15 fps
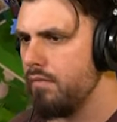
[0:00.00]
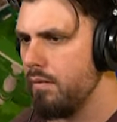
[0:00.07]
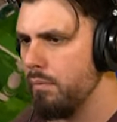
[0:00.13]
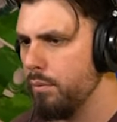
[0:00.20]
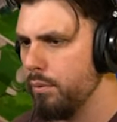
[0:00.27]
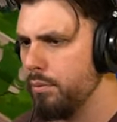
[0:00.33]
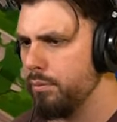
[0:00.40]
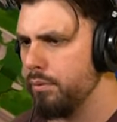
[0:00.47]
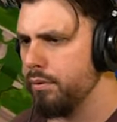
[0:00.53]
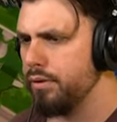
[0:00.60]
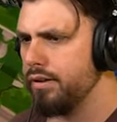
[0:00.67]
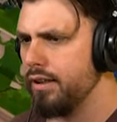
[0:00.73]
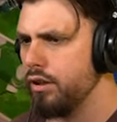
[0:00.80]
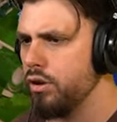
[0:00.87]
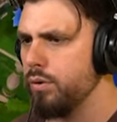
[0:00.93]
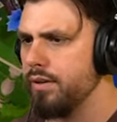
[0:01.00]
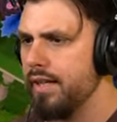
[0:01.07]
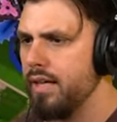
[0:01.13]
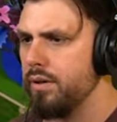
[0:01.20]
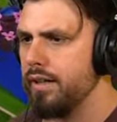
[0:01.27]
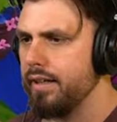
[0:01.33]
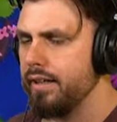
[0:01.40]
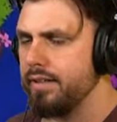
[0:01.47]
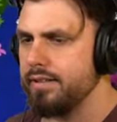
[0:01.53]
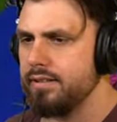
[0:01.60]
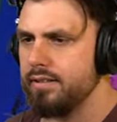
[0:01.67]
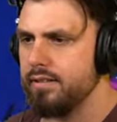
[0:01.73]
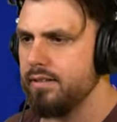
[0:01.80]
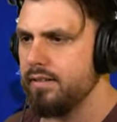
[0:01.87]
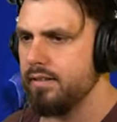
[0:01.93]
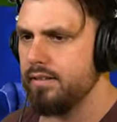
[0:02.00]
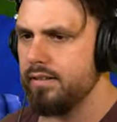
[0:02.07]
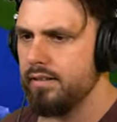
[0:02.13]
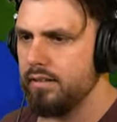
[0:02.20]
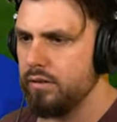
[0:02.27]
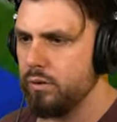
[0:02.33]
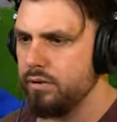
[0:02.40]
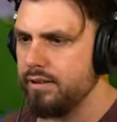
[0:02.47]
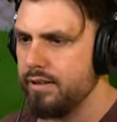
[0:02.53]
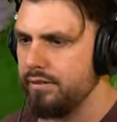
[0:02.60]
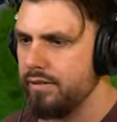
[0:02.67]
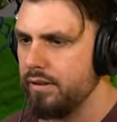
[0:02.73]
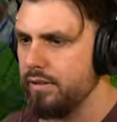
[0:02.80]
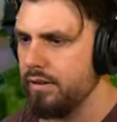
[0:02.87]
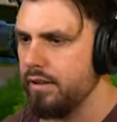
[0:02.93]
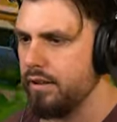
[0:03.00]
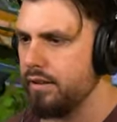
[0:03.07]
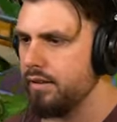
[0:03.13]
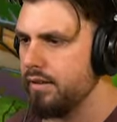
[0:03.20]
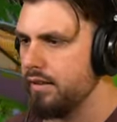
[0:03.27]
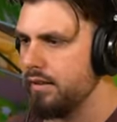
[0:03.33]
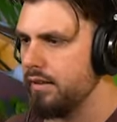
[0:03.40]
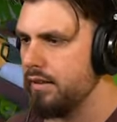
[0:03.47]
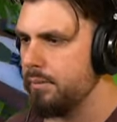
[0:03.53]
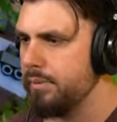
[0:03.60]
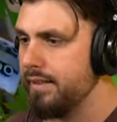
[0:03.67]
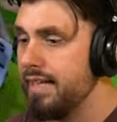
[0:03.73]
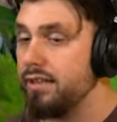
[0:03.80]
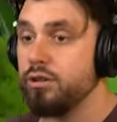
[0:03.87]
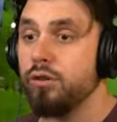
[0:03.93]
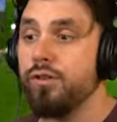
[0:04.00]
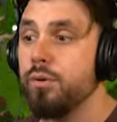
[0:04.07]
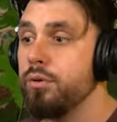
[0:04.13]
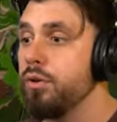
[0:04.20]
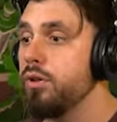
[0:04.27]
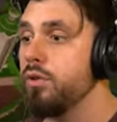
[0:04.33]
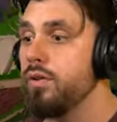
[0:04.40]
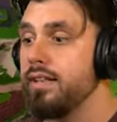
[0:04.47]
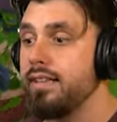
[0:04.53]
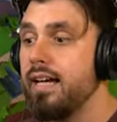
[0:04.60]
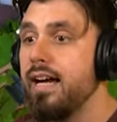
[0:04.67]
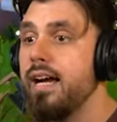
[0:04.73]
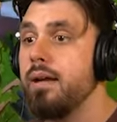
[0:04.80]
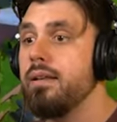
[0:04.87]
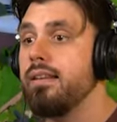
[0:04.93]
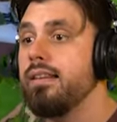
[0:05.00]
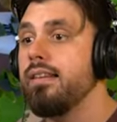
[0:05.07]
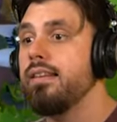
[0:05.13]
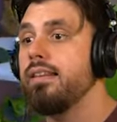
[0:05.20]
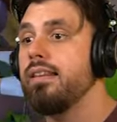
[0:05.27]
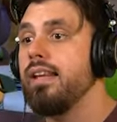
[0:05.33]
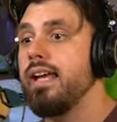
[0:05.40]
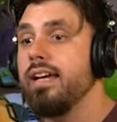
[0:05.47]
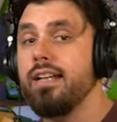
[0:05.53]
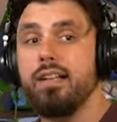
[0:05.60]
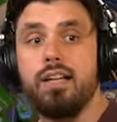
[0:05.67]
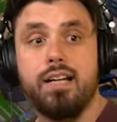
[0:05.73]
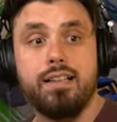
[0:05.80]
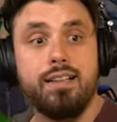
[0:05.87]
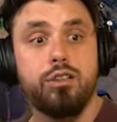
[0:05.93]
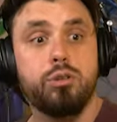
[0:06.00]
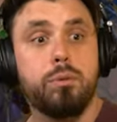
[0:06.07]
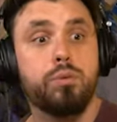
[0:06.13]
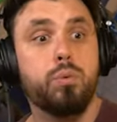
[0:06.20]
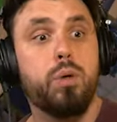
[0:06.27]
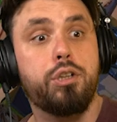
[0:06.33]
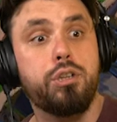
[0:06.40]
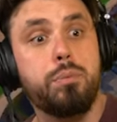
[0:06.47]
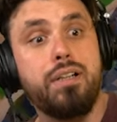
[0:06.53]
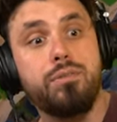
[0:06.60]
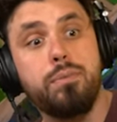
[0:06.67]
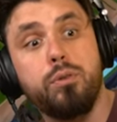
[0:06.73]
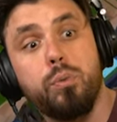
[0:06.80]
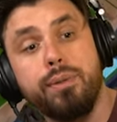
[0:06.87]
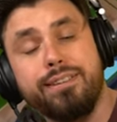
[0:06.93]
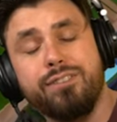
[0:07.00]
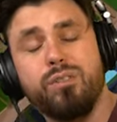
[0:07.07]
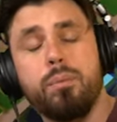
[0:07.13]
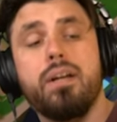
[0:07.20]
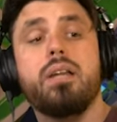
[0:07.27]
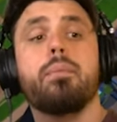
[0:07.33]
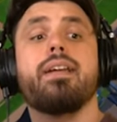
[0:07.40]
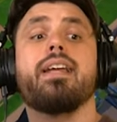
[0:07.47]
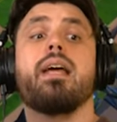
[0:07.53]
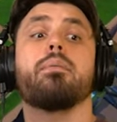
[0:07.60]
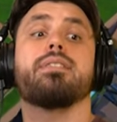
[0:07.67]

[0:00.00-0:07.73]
We can like go down, I guess stuff down there. Uh, but yeah, so far we're doing great. I like it a lot. Thanks so much for watching. My name's been Twisted from Hiding Games.